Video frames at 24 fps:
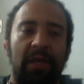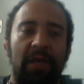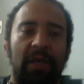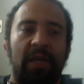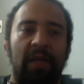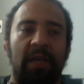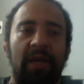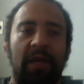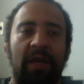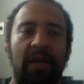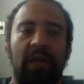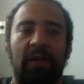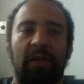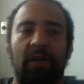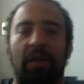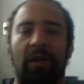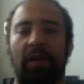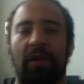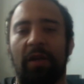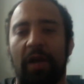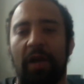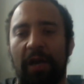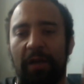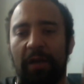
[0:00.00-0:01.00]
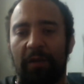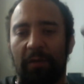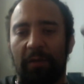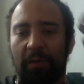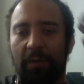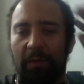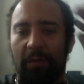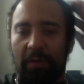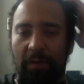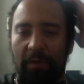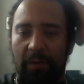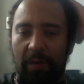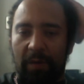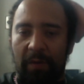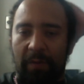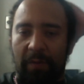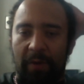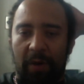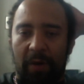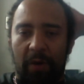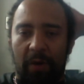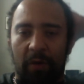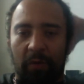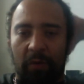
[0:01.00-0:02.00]
And I learned a lot
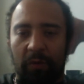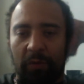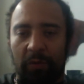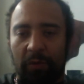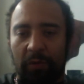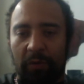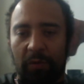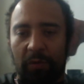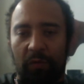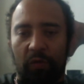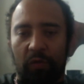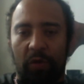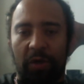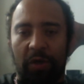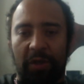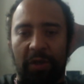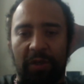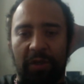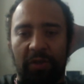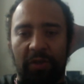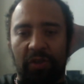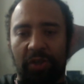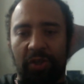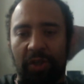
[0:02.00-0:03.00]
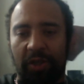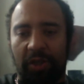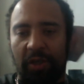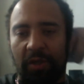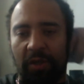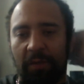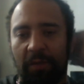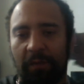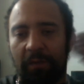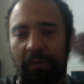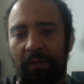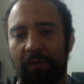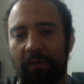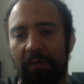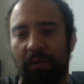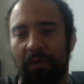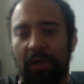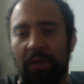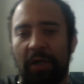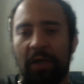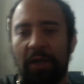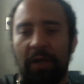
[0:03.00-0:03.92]
about running the gym. Mm.